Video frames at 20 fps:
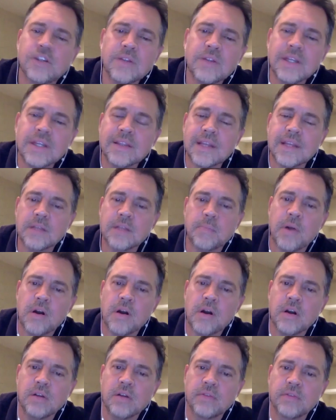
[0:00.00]
Do you think that's
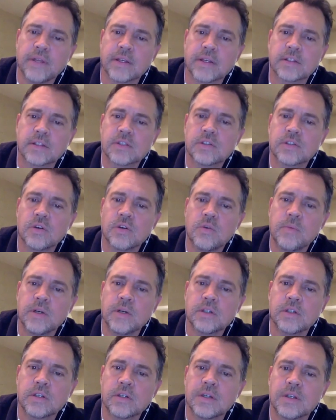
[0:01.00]
part of like so
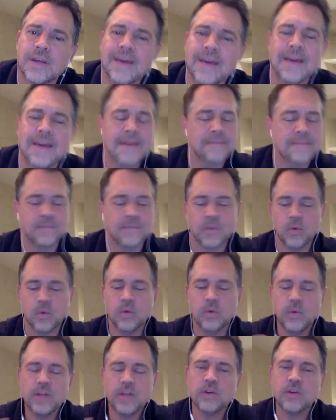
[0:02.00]
much?
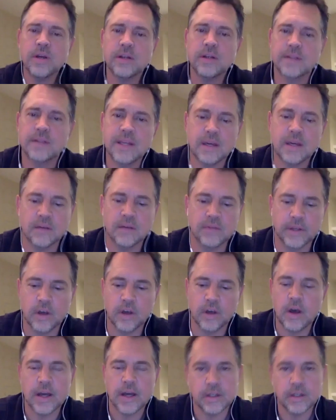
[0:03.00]
When we try and think of
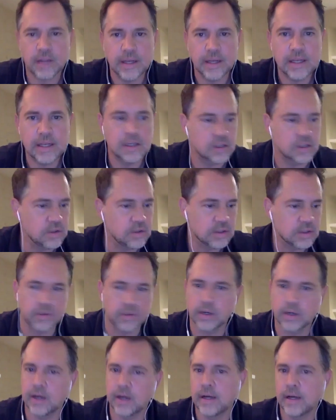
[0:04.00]
like, oh, I, I need to do this for
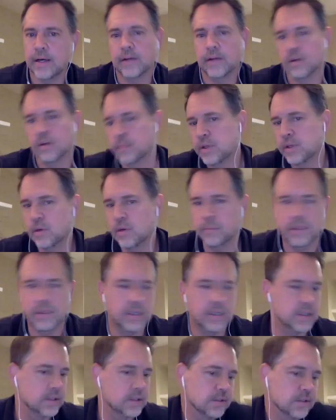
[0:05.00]
God or be
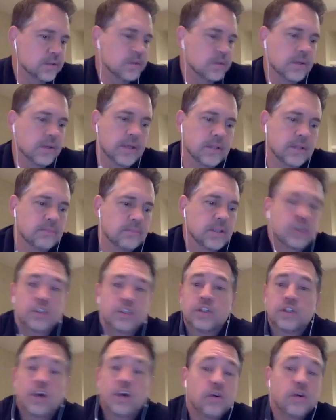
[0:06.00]
obedient or I, I
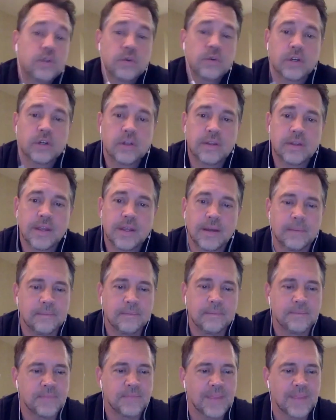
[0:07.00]
should go do a good thing.
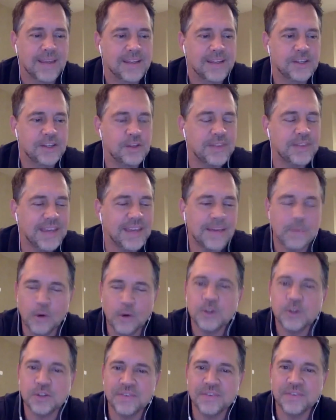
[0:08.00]
Do you think
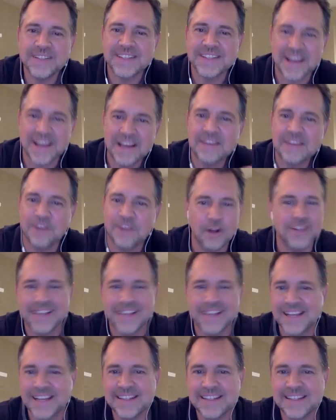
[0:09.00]
most of it's kind of all
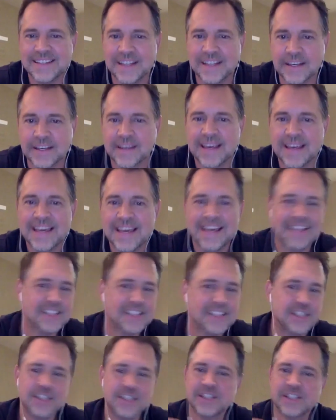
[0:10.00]
tainted? Like
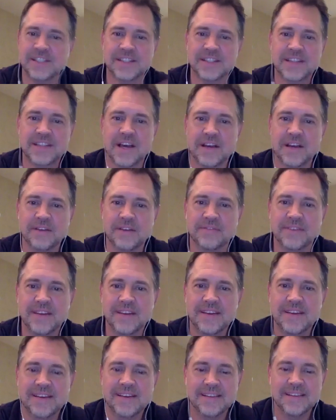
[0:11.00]
it's just this kind of
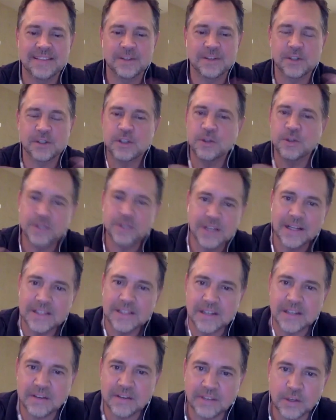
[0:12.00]
there's two
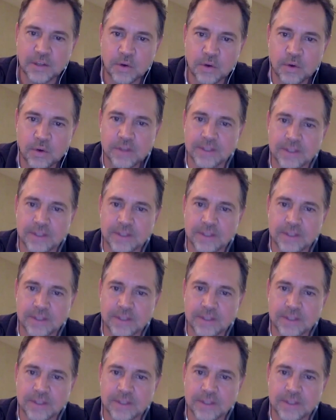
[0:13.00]
sides to every coin.